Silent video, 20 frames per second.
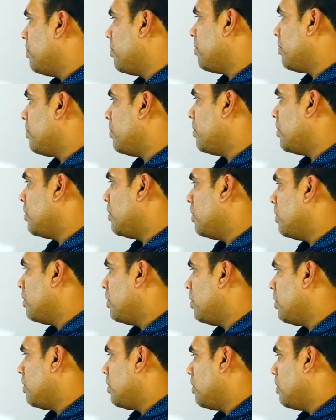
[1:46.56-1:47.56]

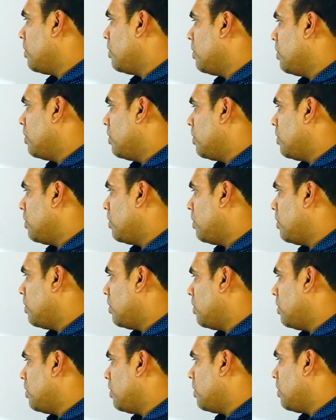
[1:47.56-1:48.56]

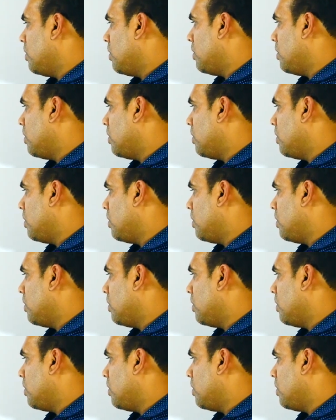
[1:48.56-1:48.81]
Nothing is said.